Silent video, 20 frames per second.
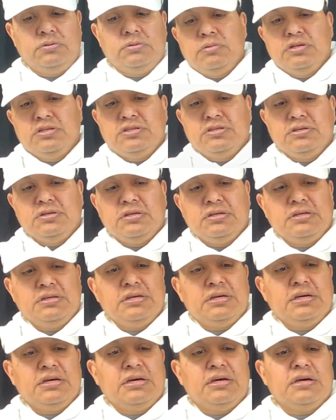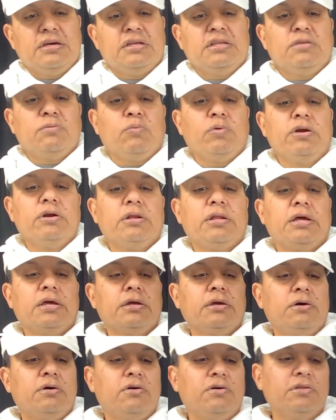But it's weird,
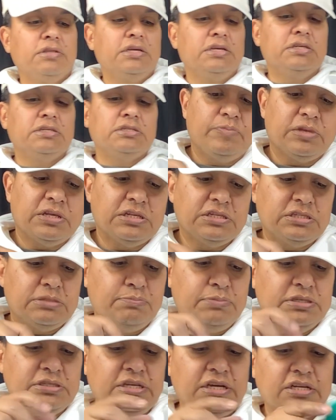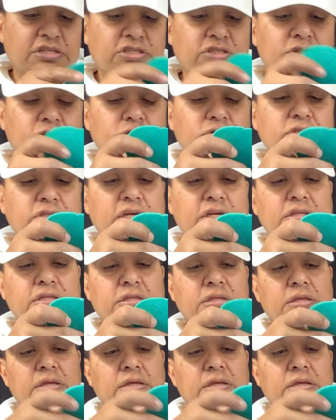like all these Spizike shoes, they